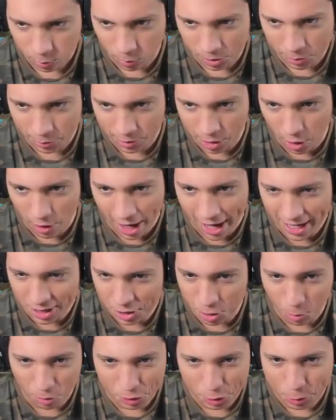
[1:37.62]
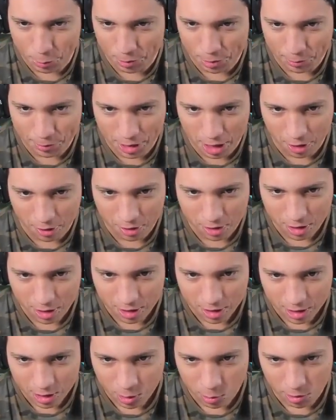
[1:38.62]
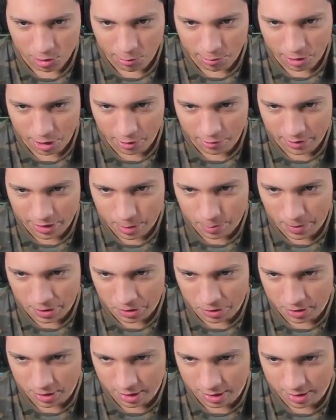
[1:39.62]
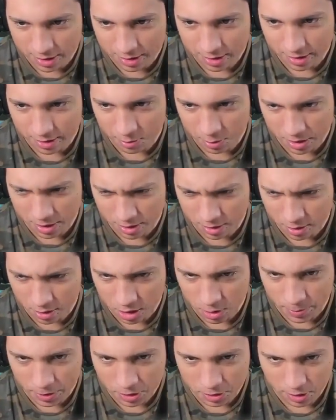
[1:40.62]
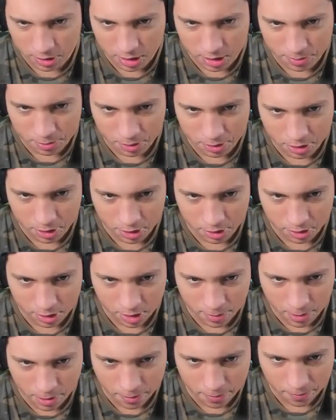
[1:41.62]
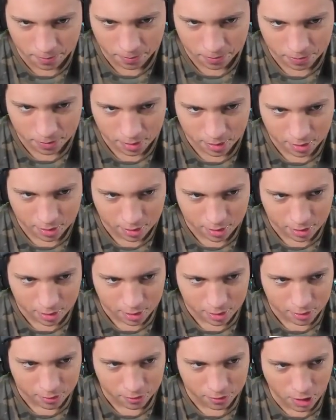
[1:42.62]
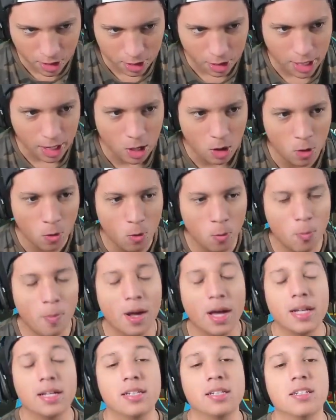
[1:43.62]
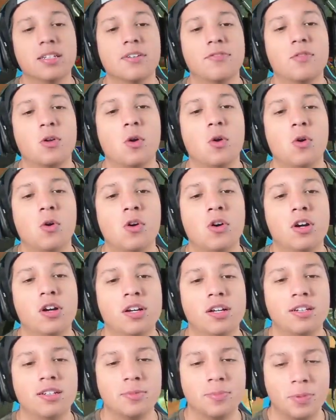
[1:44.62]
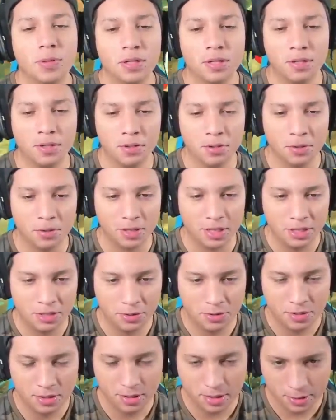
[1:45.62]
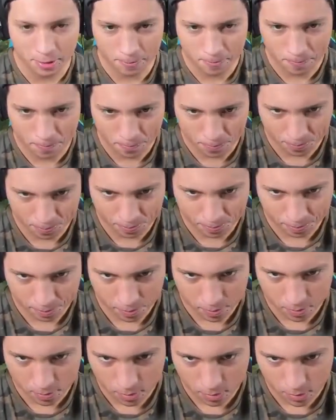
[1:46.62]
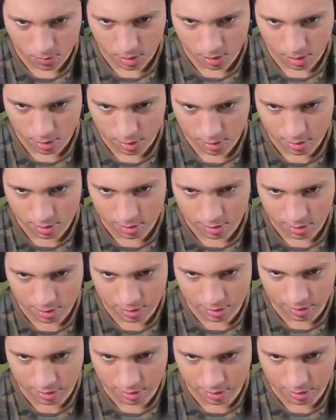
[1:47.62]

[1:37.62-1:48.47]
21-0. I actually want this 21-0. 21 and specialists. What is it called? Specialists appreciation. Come on. Fuck. Oh my goodness. Of course, bro. Oh, oh, oh, of course he has to get some points on you.